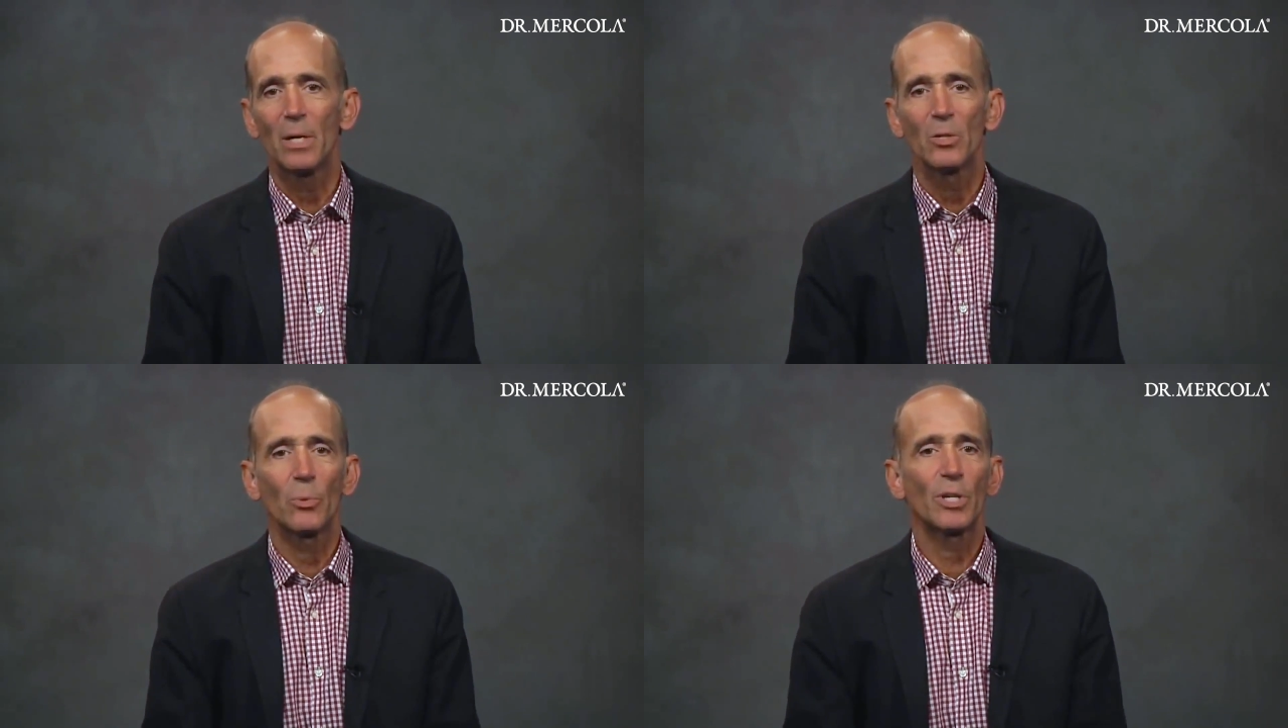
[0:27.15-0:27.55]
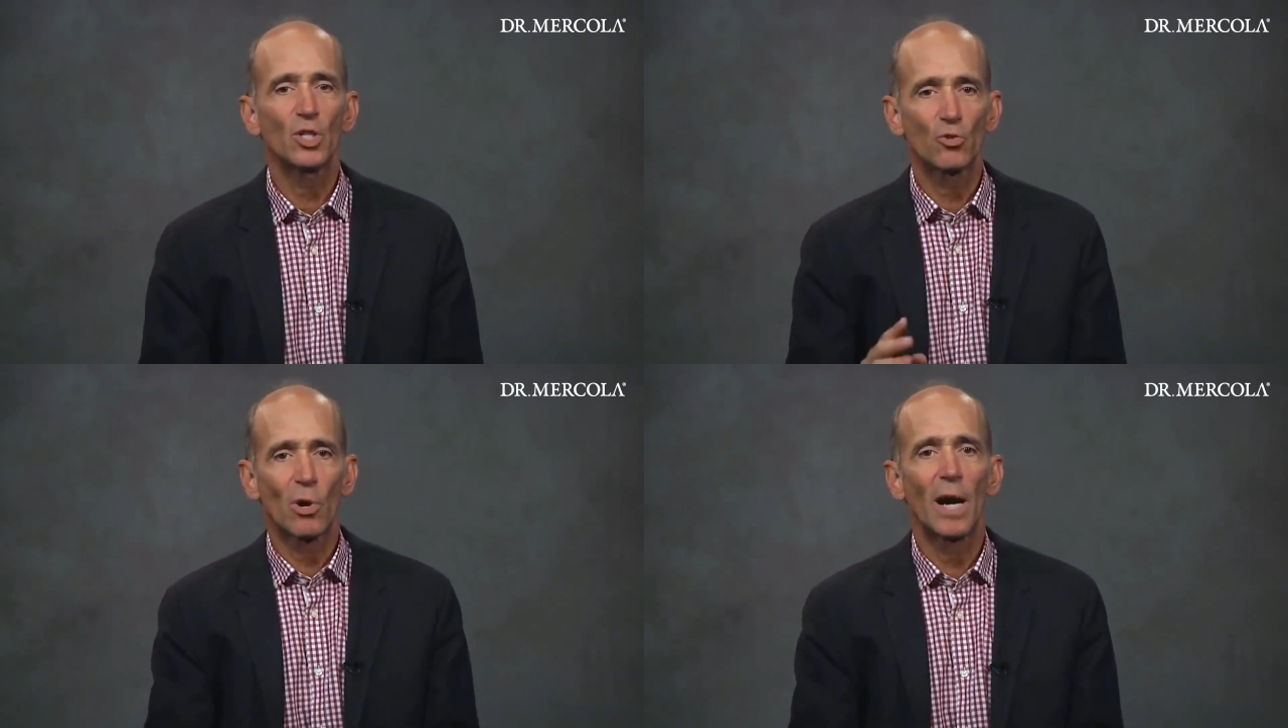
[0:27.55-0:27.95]
so you want to
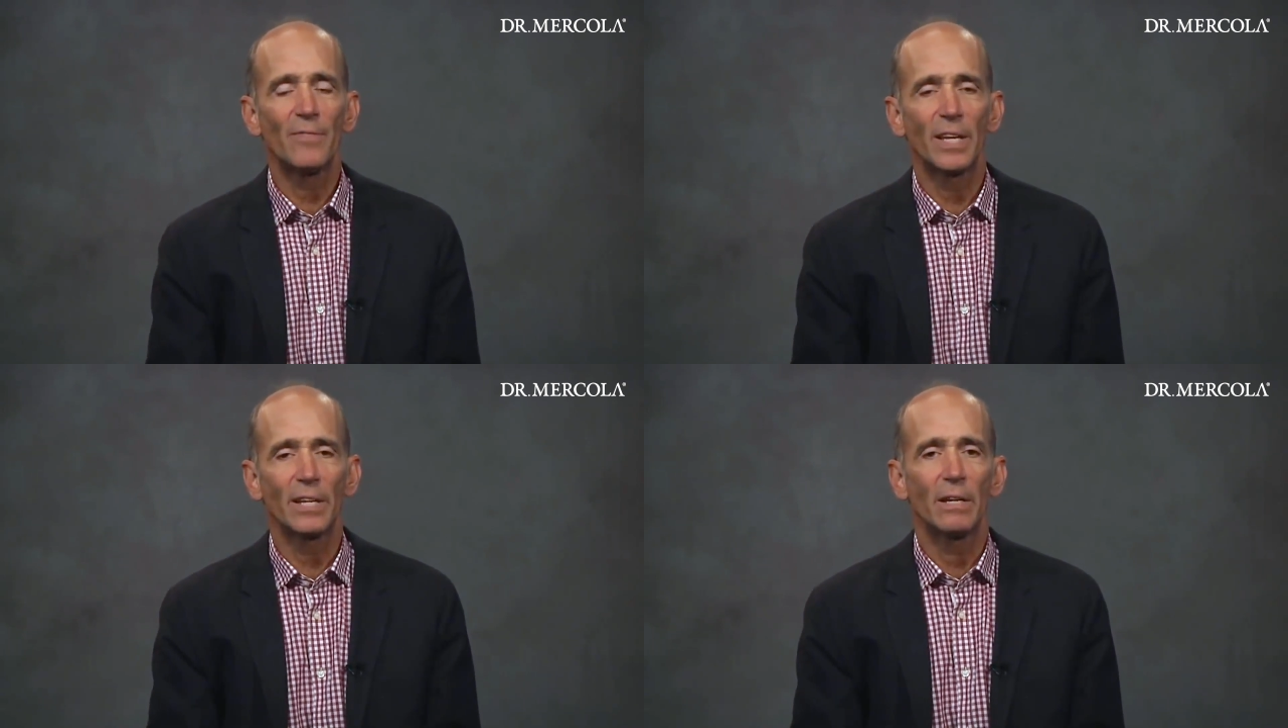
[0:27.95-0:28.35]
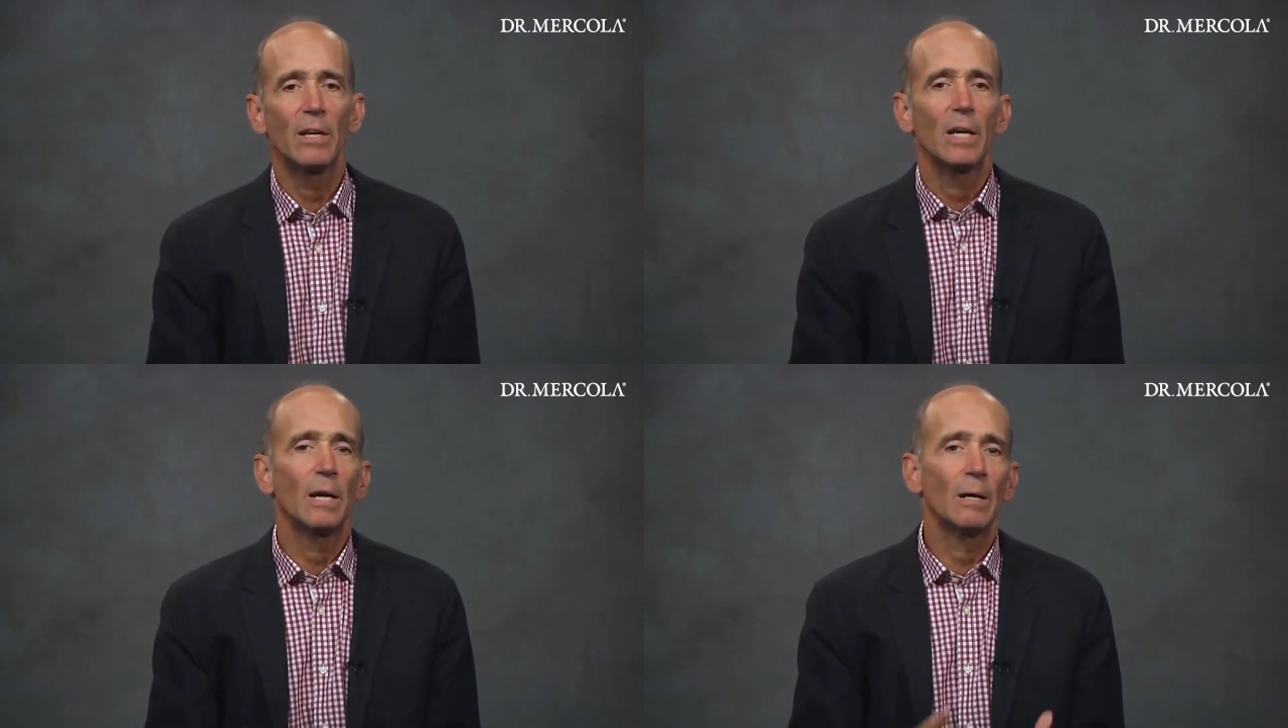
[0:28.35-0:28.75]
strive to get
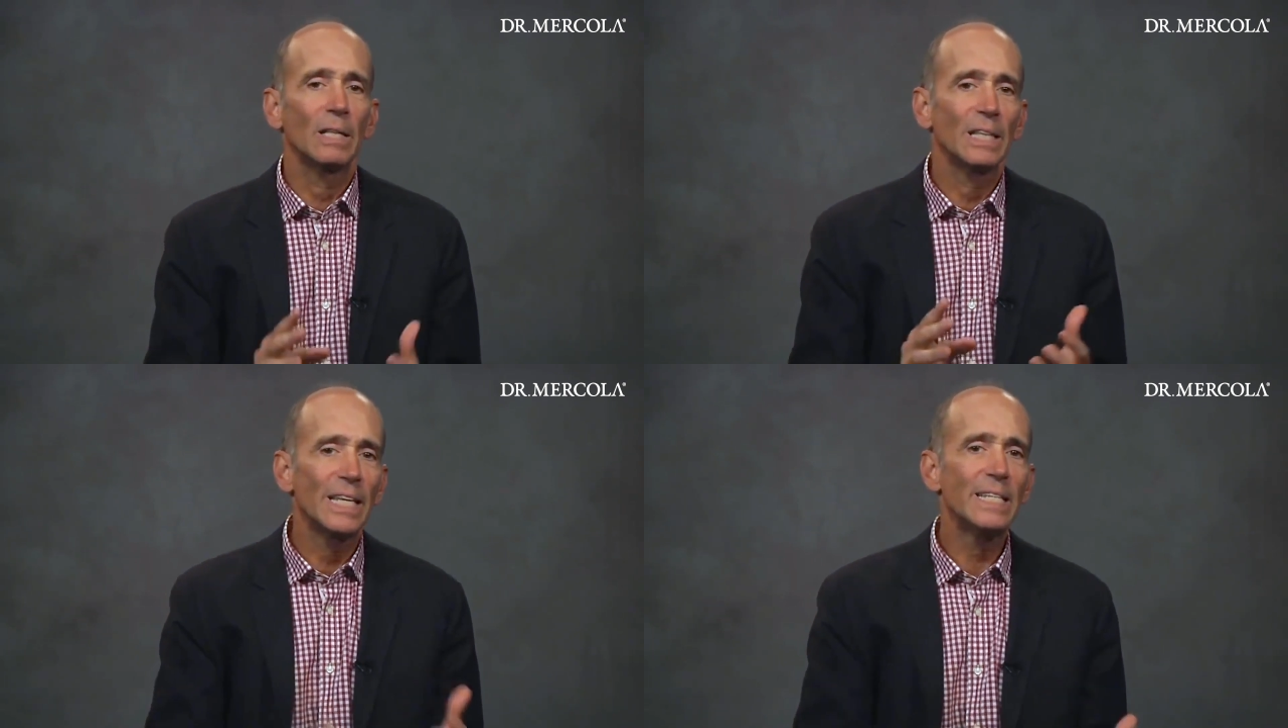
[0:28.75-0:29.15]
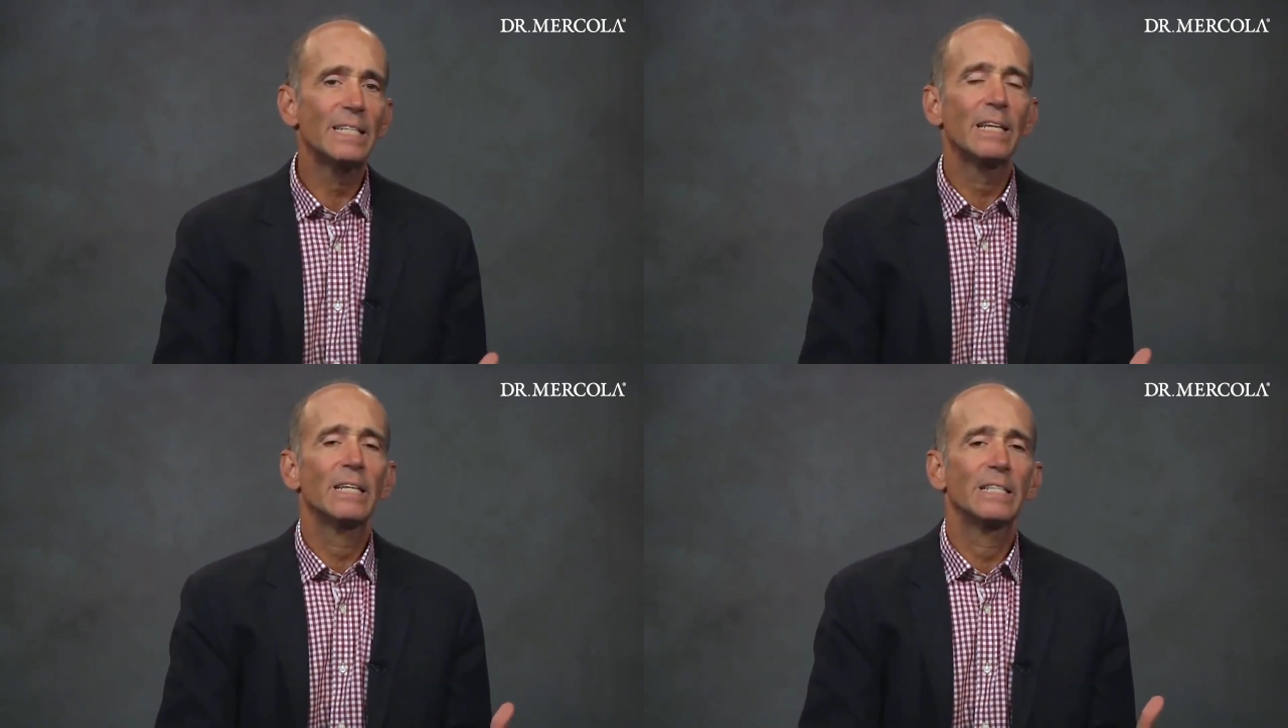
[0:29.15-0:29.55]
at least